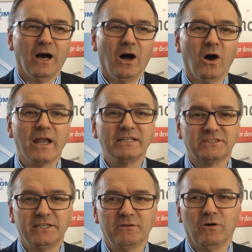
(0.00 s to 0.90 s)
Oh,
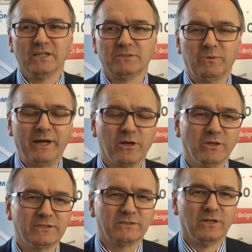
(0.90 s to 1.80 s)
last year was very
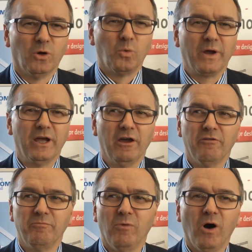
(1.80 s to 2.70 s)
good, so we
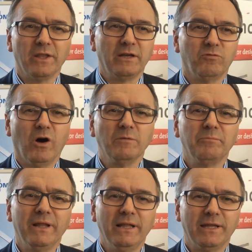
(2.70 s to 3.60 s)
have more than
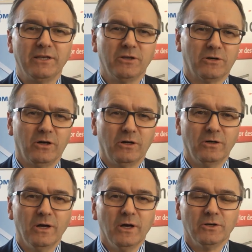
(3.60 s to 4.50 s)
one billion
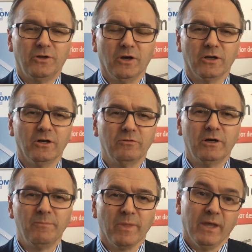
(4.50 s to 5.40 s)
euro
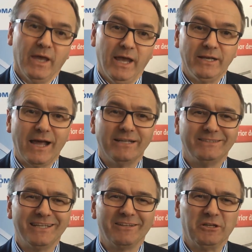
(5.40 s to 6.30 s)
turnover, and I
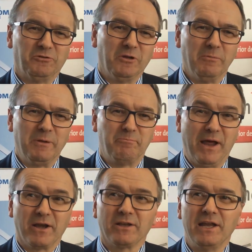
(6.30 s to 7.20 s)
think it will be
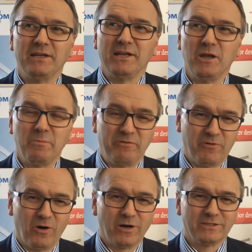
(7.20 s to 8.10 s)
better than the year
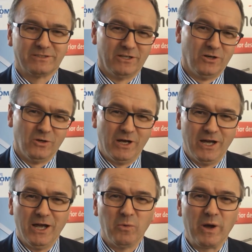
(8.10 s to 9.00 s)
before, so
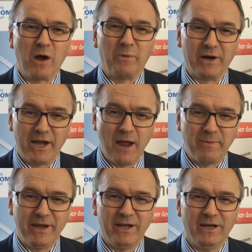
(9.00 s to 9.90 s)
uh, we are very
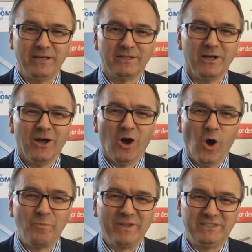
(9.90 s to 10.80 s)
happy and
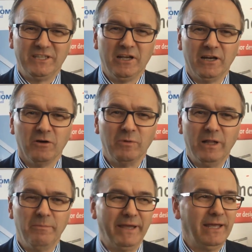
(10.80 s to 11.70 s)
hope this year
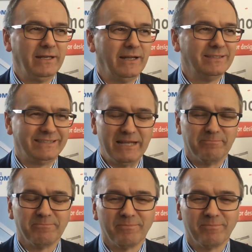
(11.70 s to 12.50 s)
will be the same.